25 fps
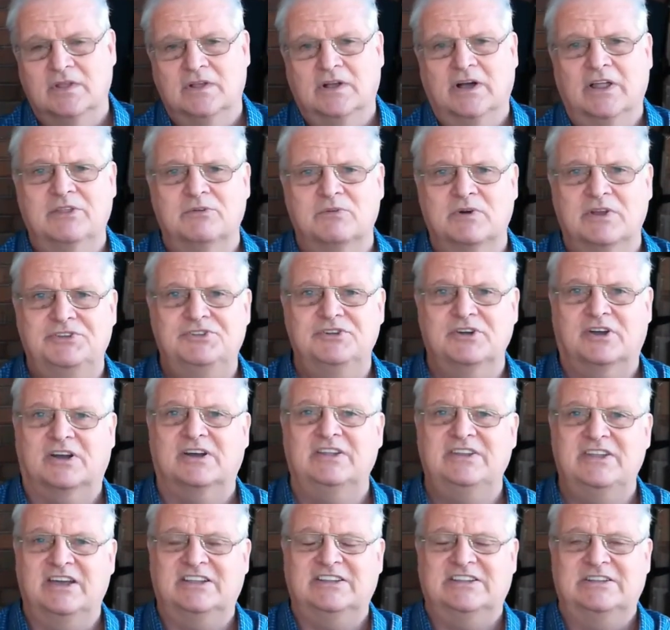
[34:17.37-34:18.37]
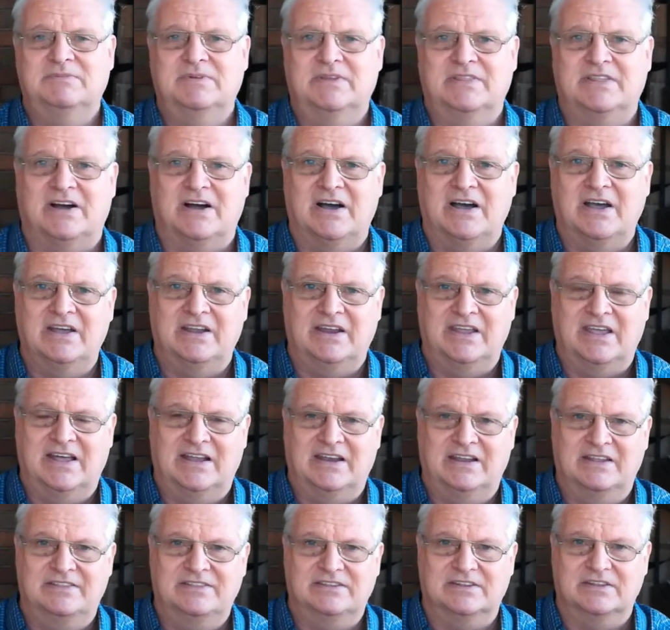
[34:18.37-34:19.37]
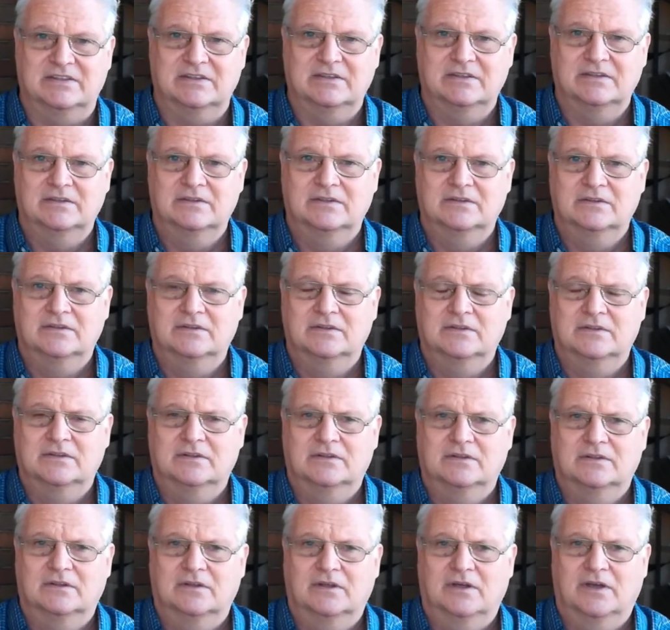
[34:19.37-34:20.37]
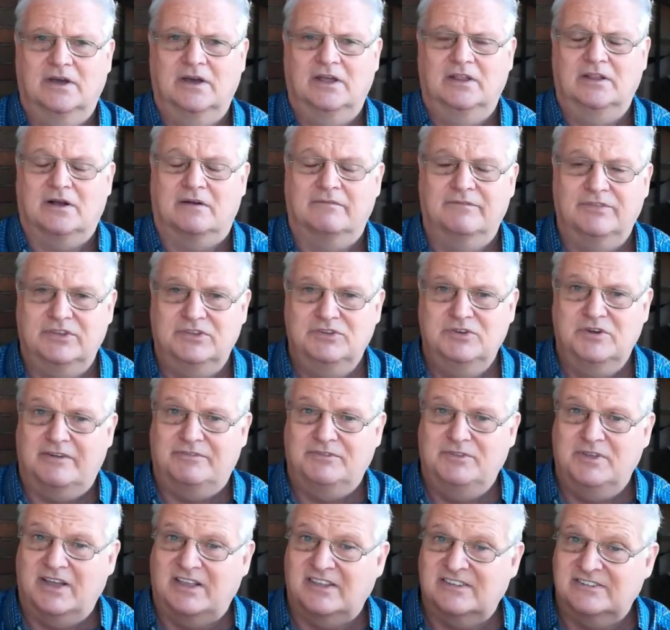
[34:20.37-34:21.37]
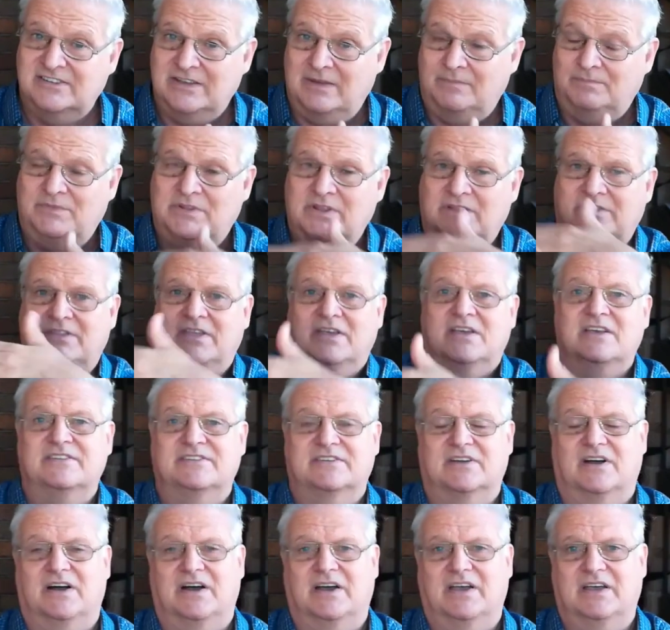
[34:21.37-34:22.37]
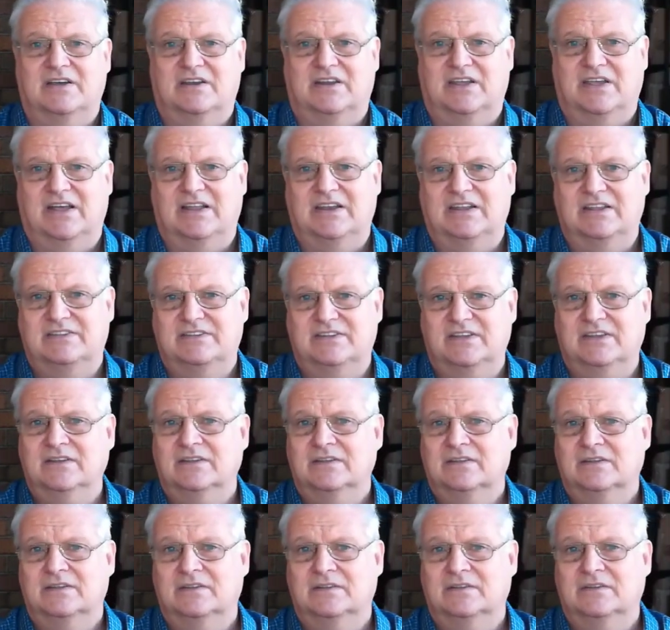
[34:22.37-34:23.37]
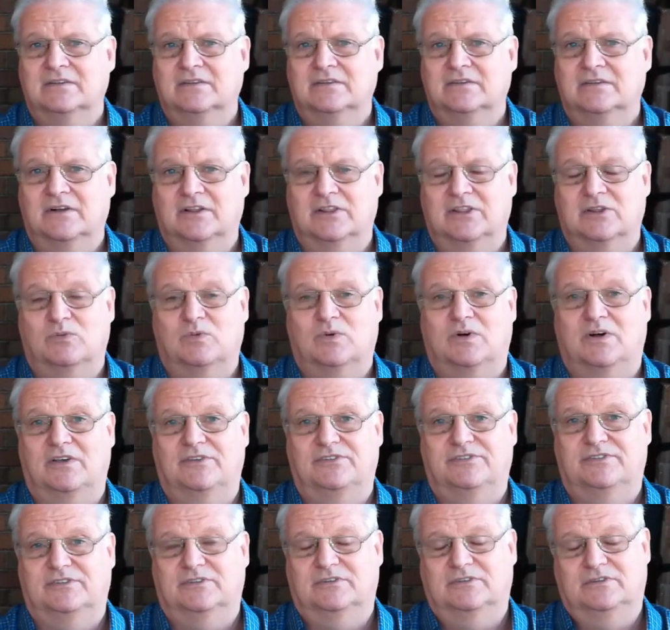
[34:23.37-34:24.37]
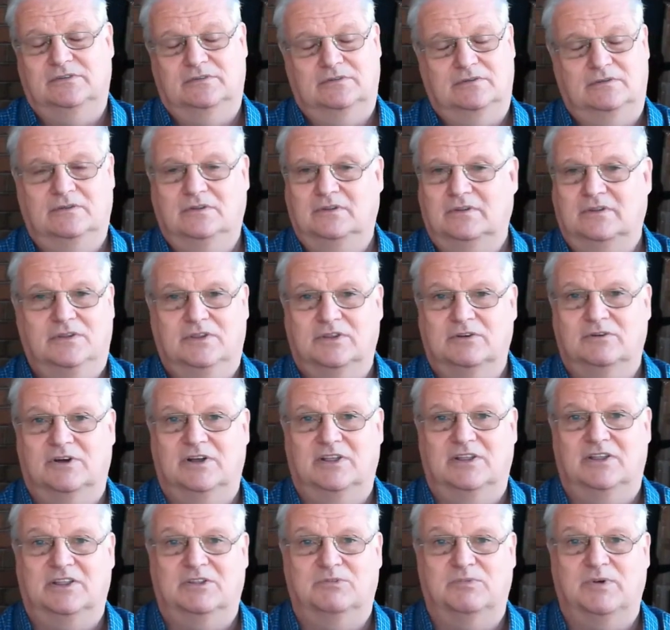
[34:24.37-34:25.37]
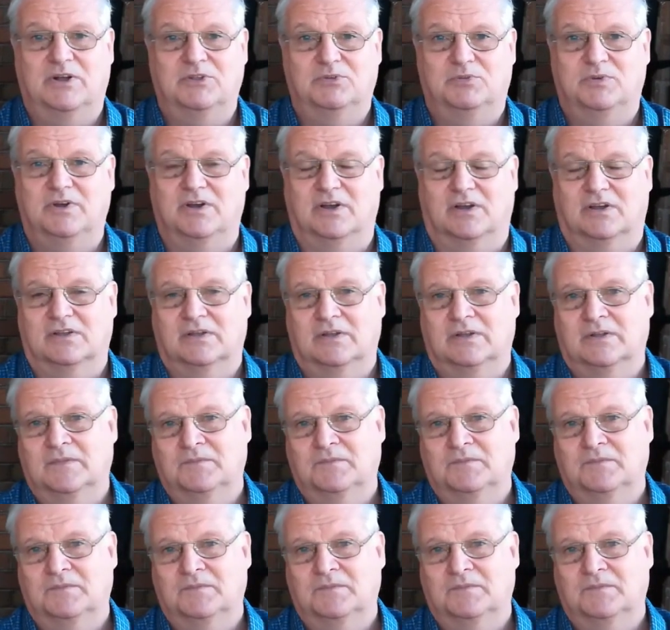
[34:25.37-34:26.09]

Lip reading: In other words, you're connecting with a higher reality. And obviously you have to accept that there is a higher reality, otherwise it won't work.